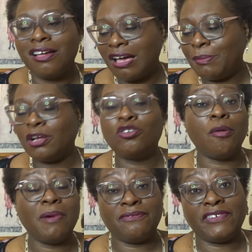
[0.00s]
I mean, I've
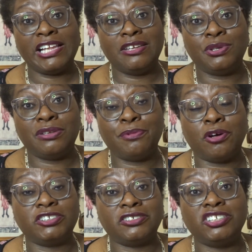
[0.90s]
got my value in the
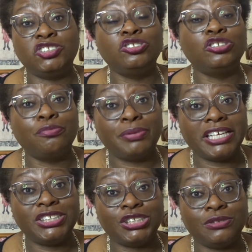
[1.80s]
box, so I shouldn't
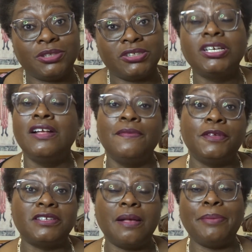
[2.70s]
complain too much
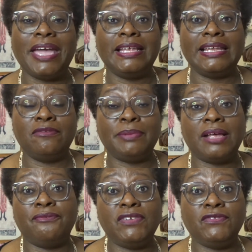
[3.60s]
because I'm paying
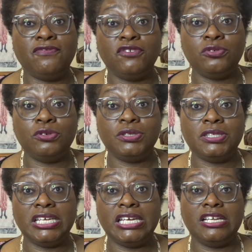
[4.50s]
£11.50 for
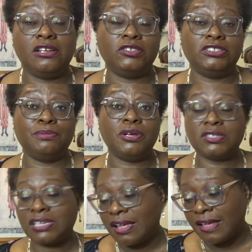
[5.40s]
the glossy box.